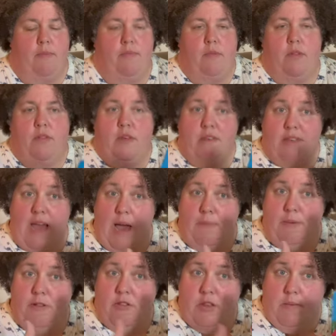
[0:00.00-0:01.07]
This
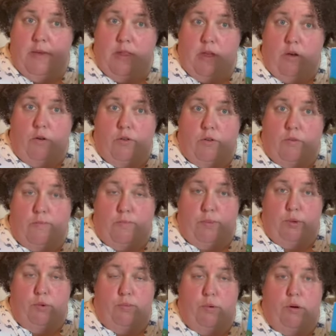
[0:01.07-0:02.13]
happens to be the older
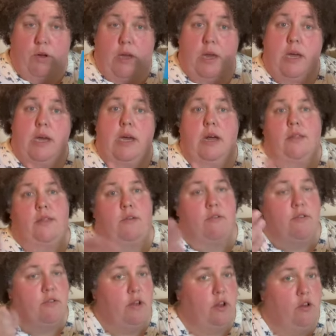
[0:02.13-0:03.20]
blue book. There
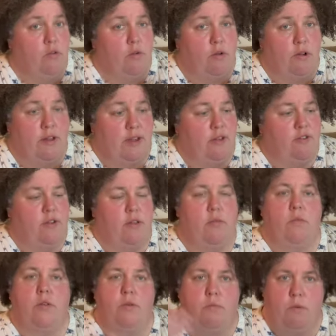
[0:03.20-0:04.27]
is a newer edition
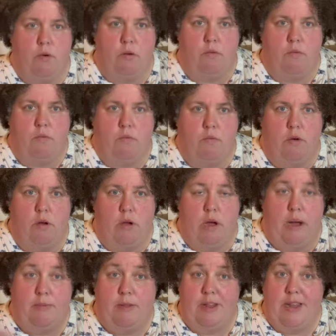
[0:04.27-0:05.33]
with more
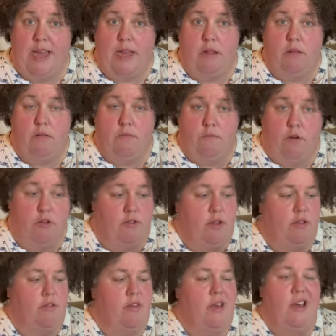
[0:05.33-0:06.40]
up-to-date
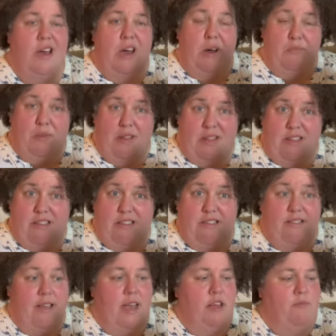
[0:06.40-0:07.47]
versions, but this is
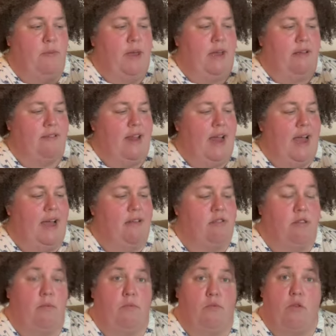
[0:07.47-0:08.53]
nice because it has
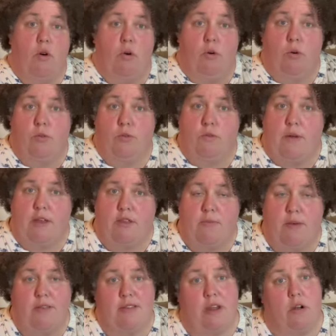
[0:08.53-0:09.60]
some older
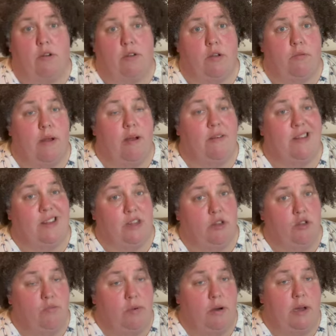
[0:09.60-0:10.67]
recipes that aren't around in the
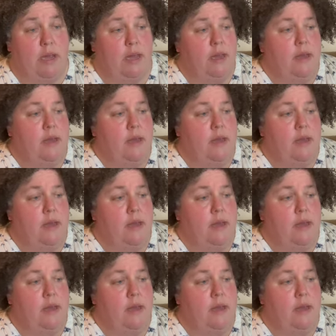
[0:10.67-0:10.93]
new book.